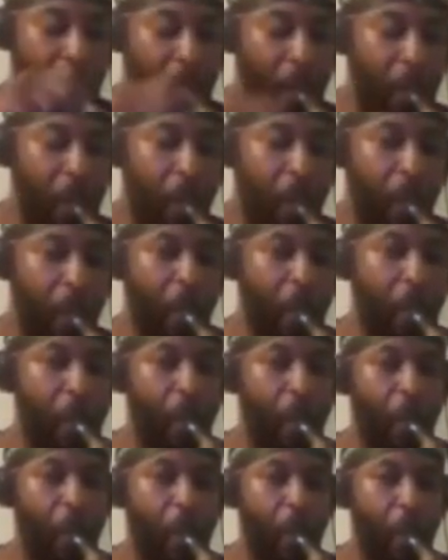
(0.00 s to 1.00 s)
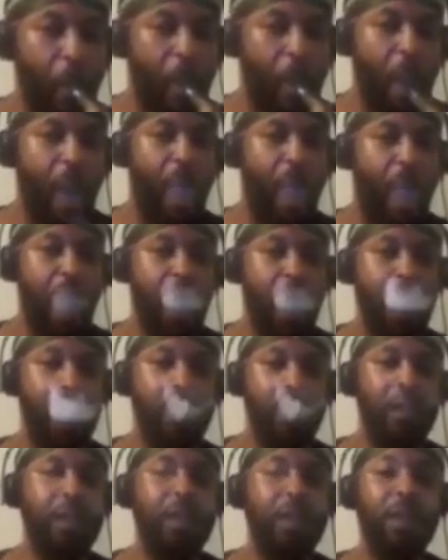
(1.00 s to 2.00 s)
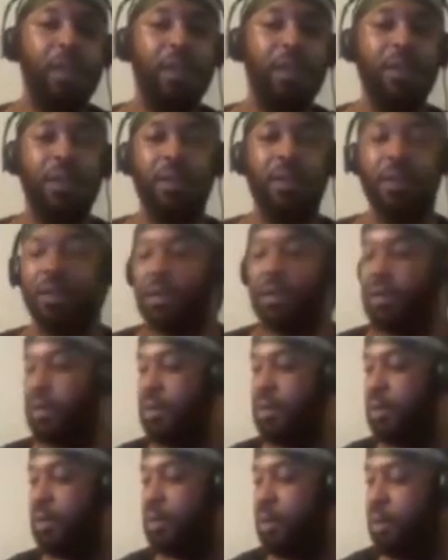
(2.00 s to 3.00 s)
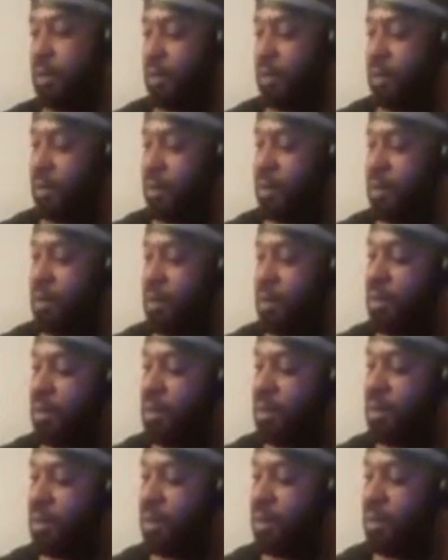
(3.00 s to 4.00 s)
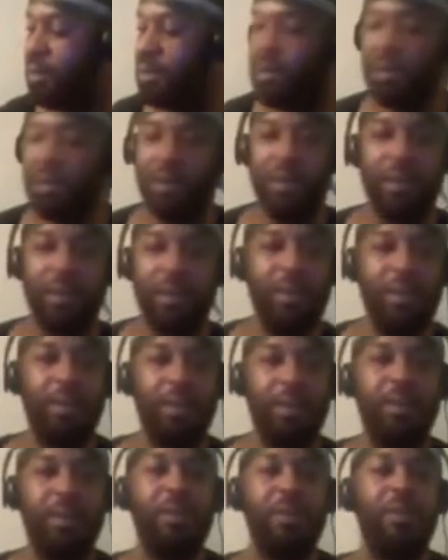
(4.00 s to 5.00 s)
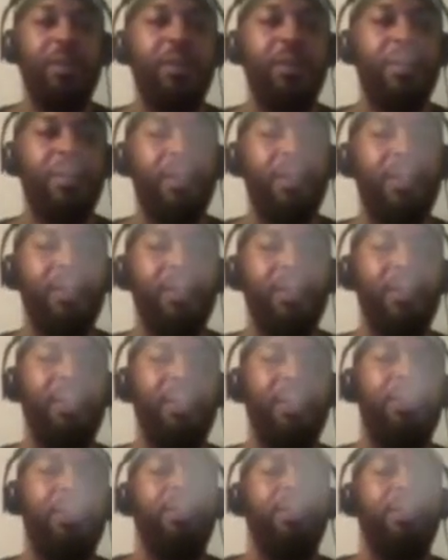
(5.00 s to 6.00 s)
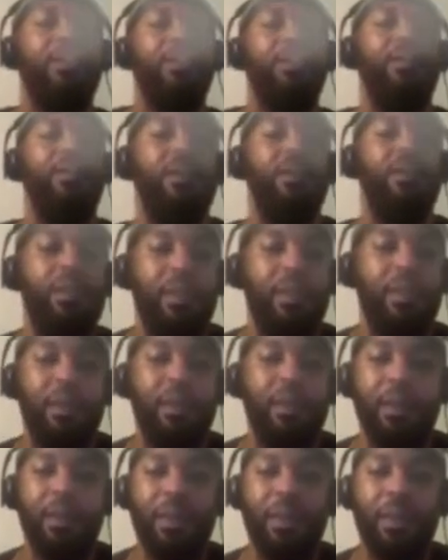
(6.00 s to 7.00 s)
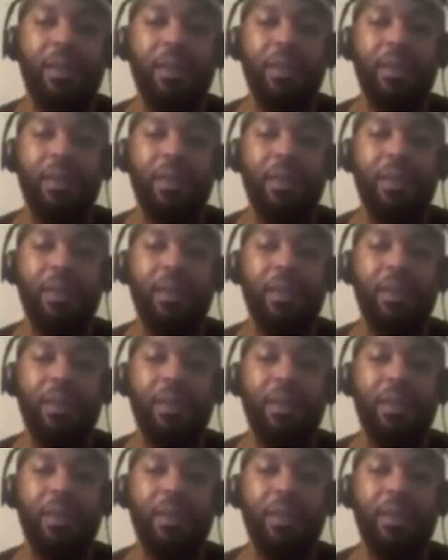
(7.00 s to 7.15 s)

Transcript: [no speech]